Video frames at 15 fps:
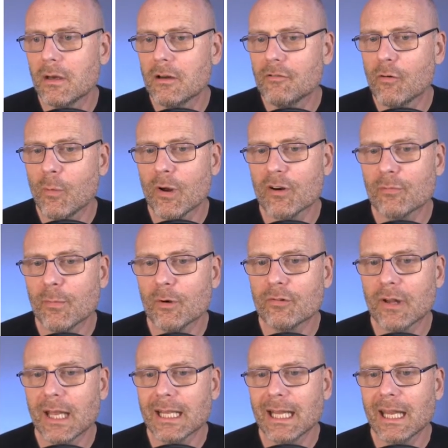for what is
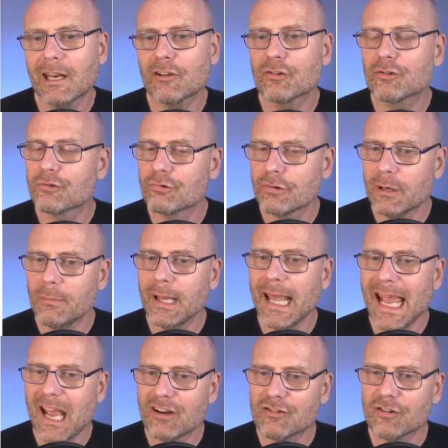most likely an
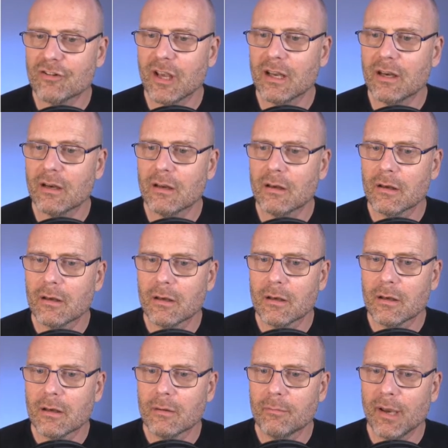extremely agitated
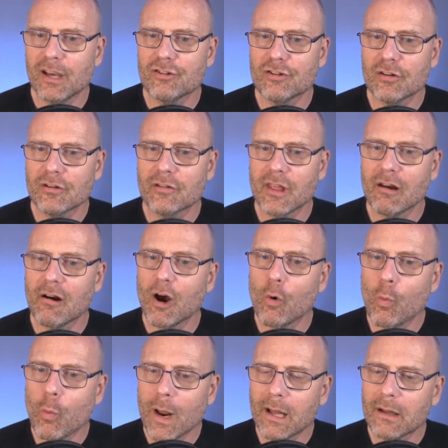patient. There
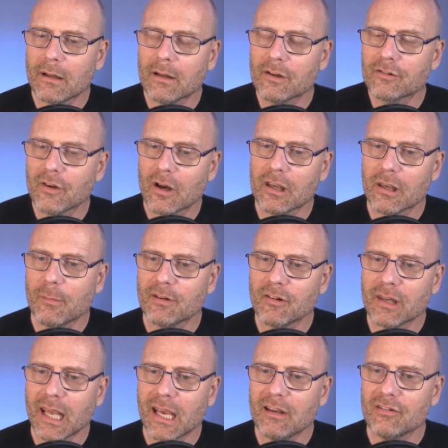are
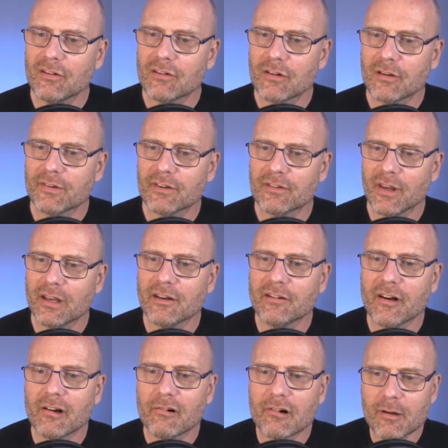well-documented cases of
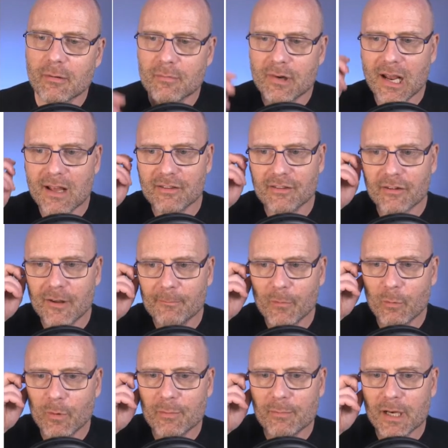excited delirium deaths
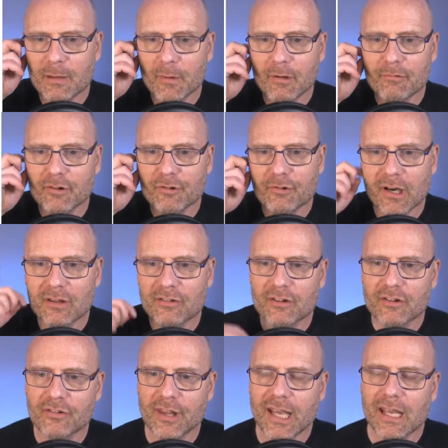with minimal restraint,
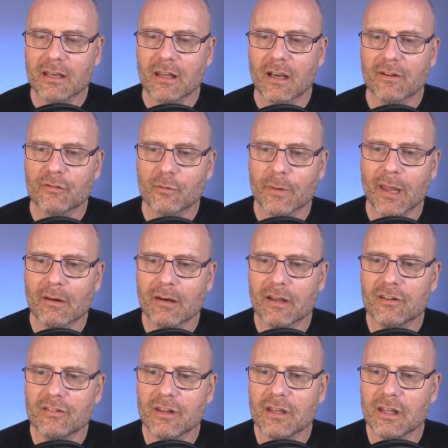such as handcuffs, without
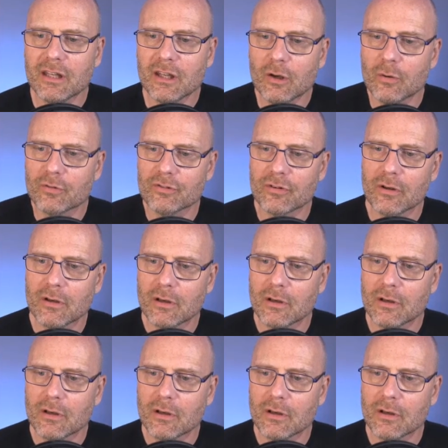ECD use.